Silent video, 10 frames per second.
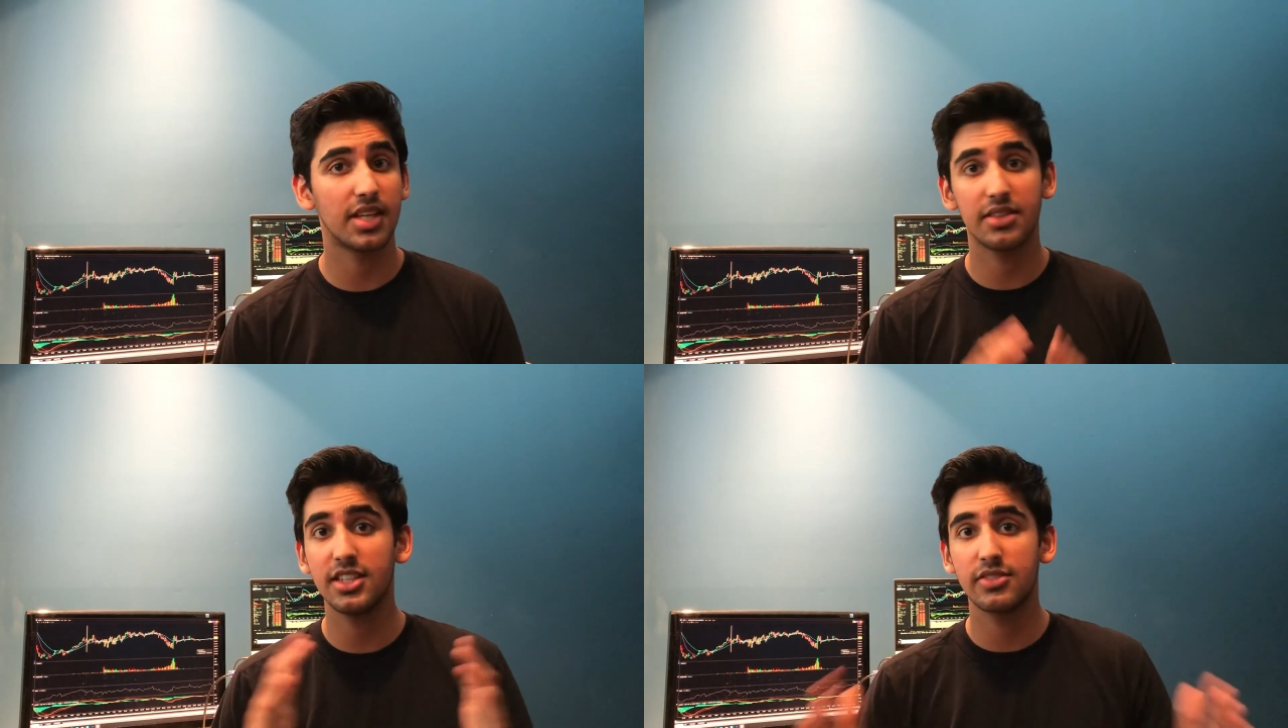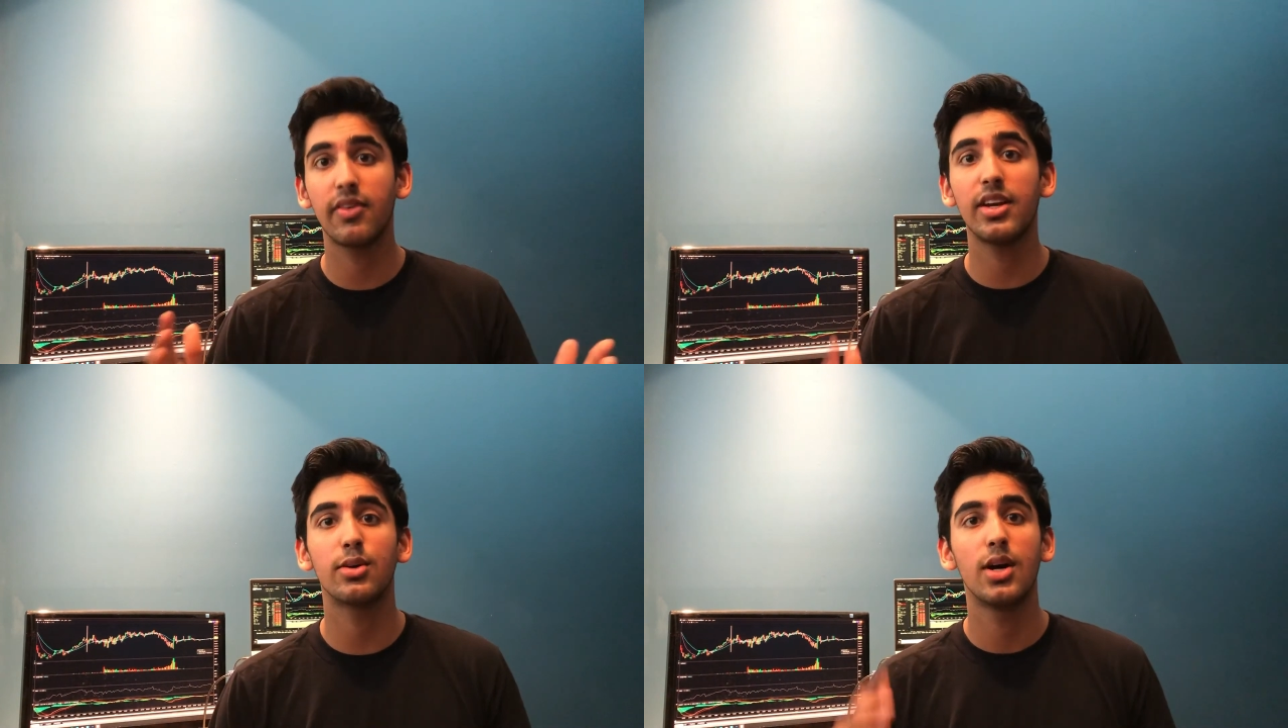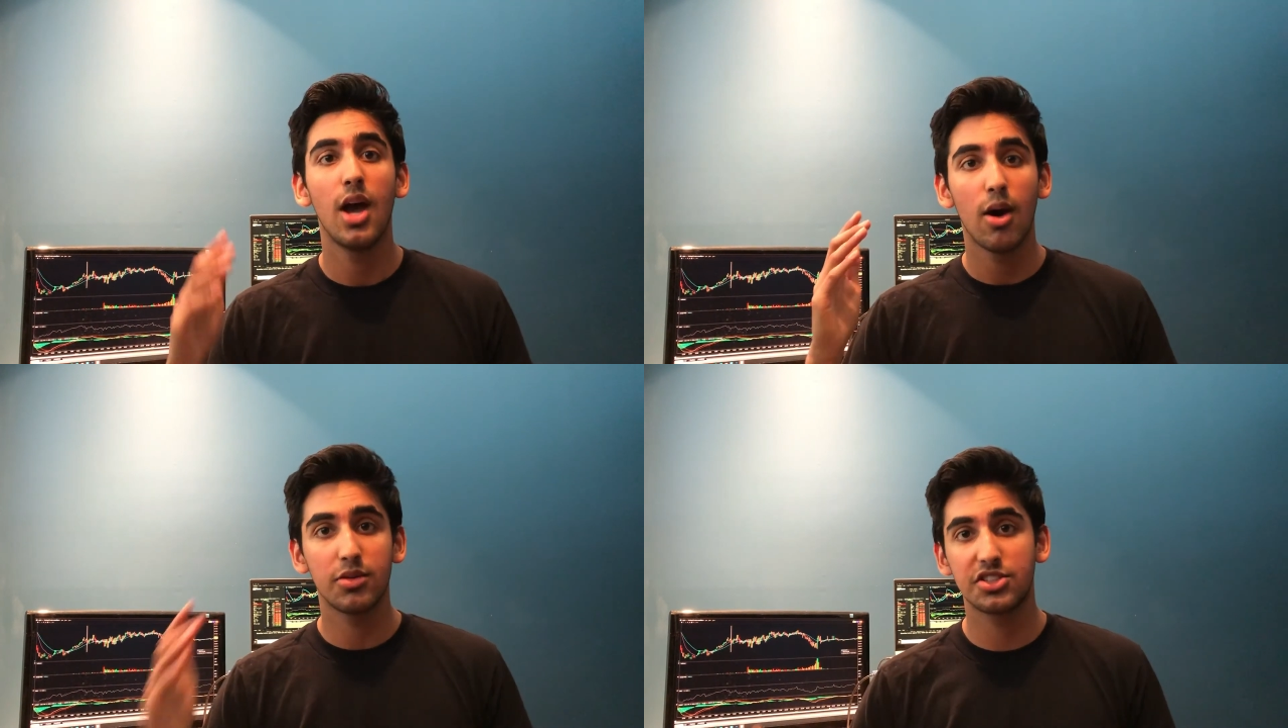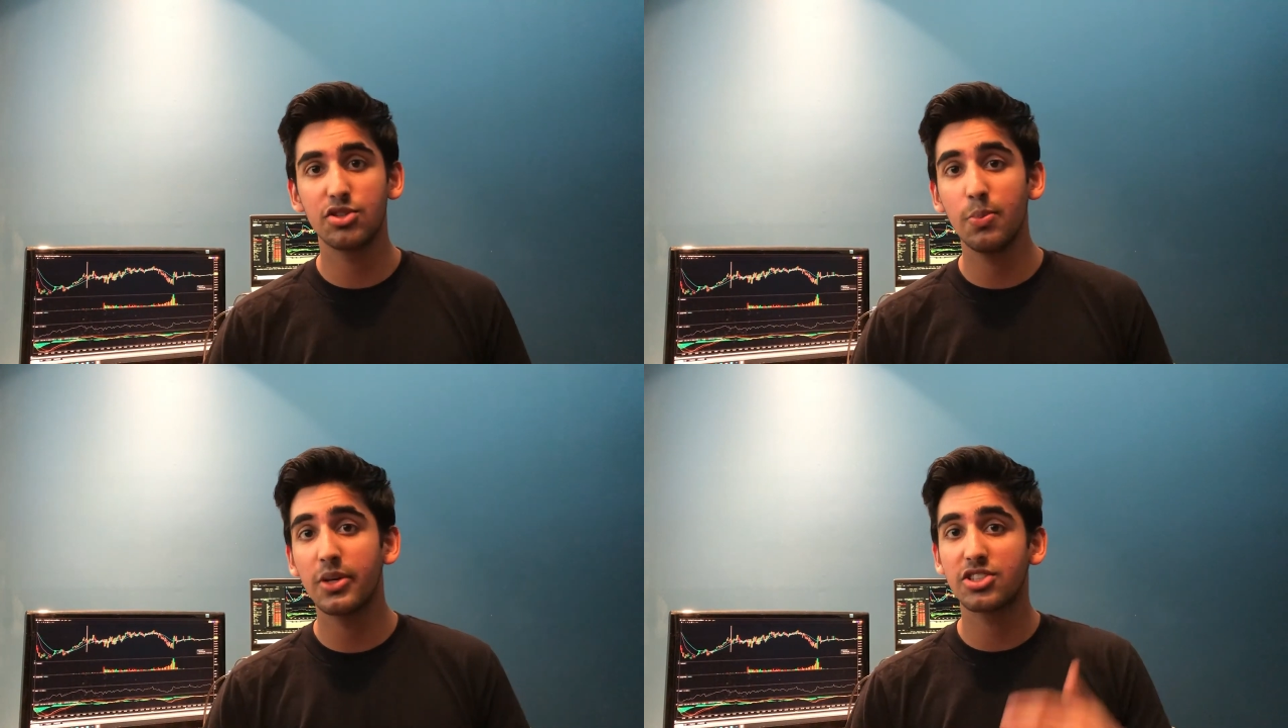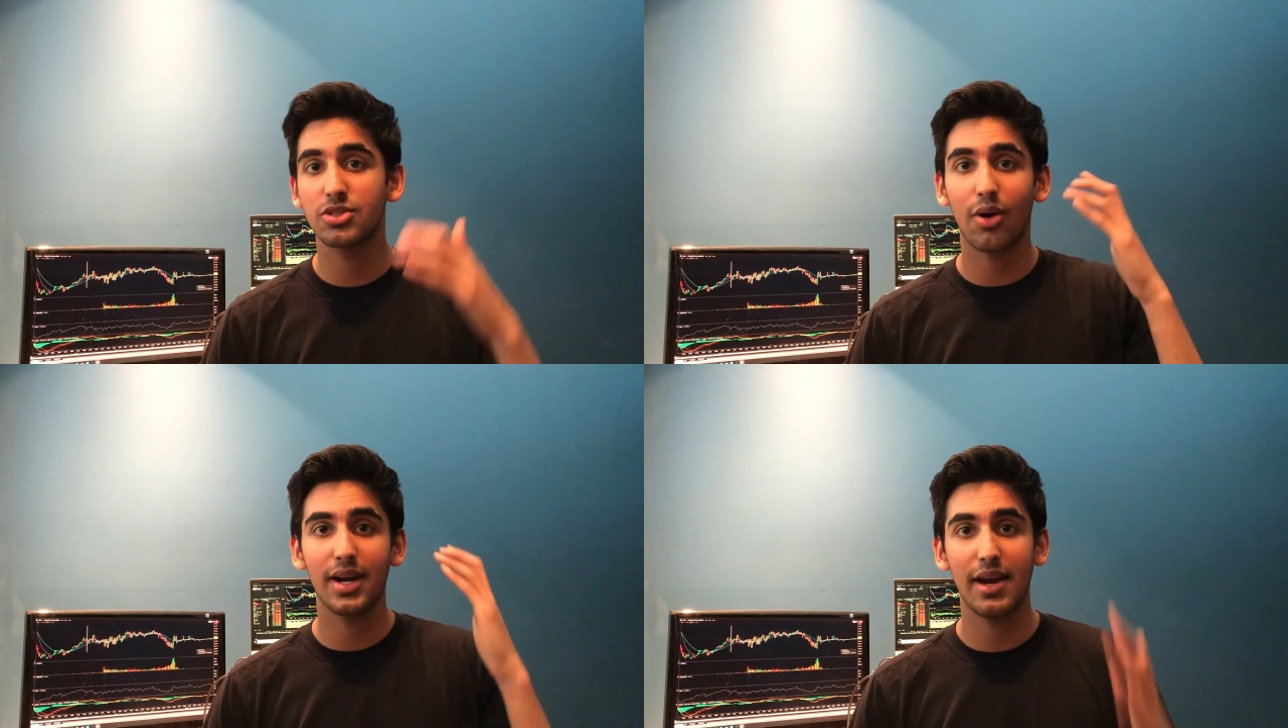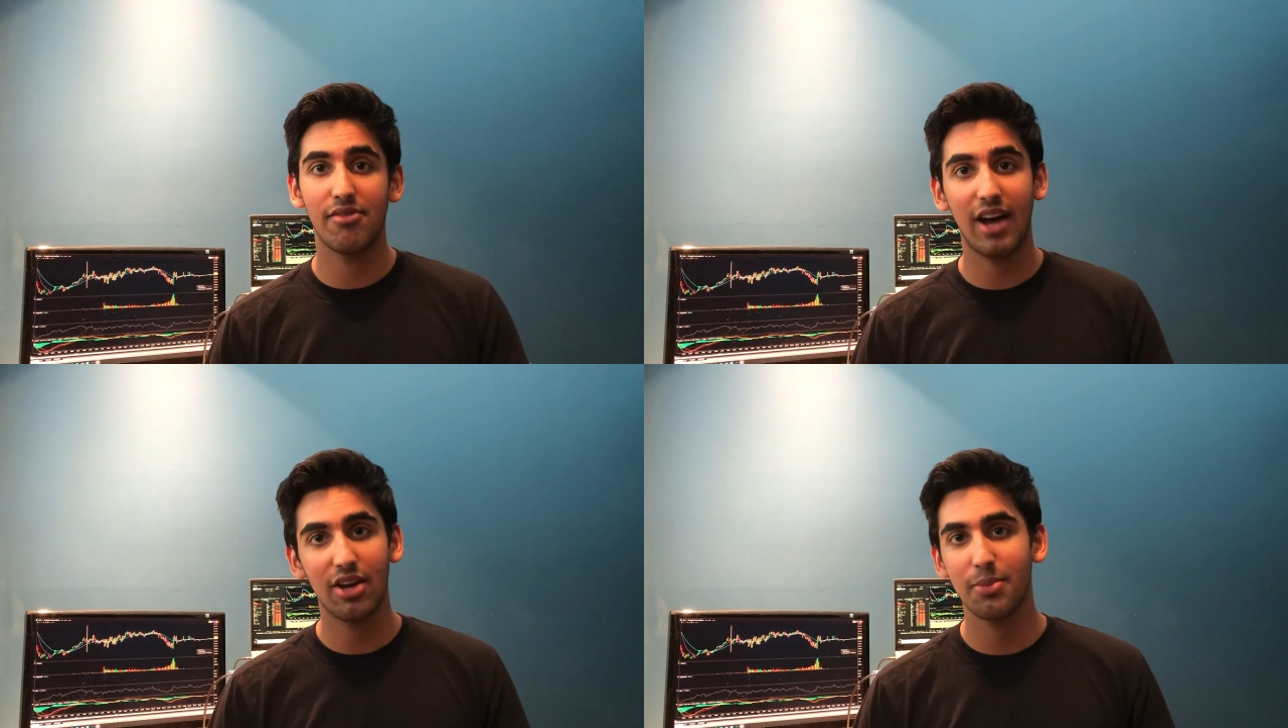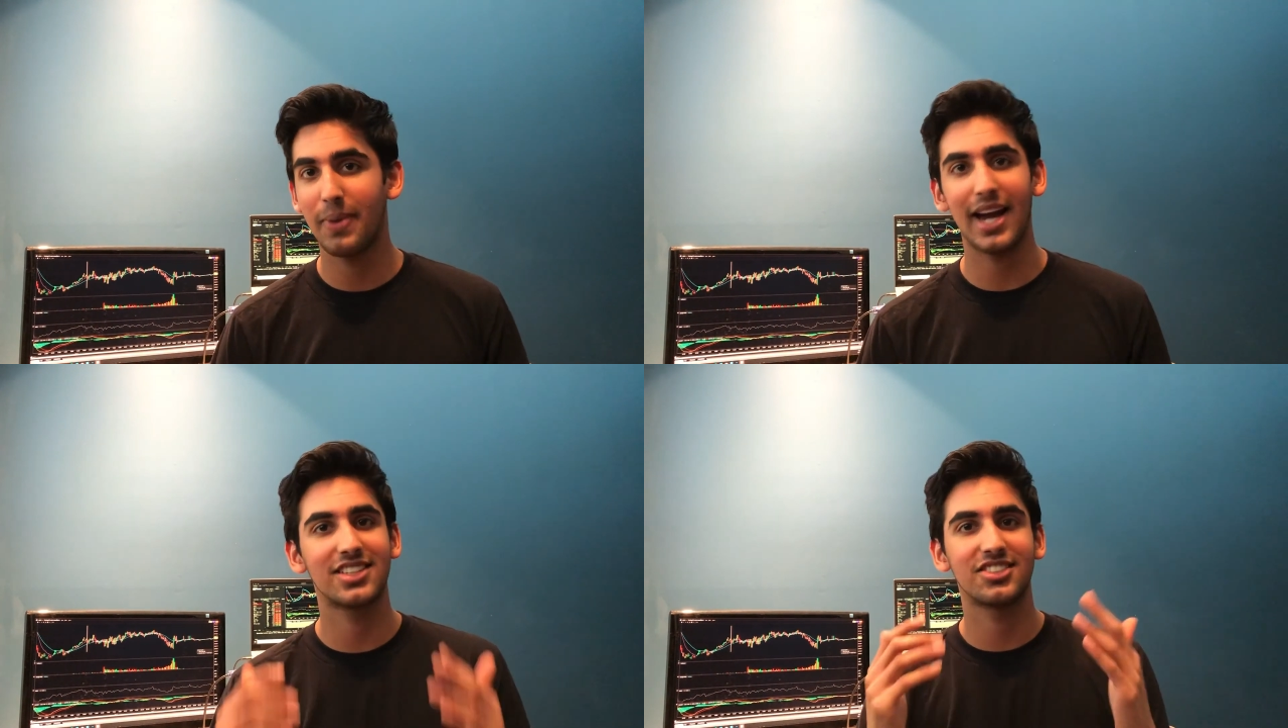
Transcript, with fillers: and this video was super short and value packed,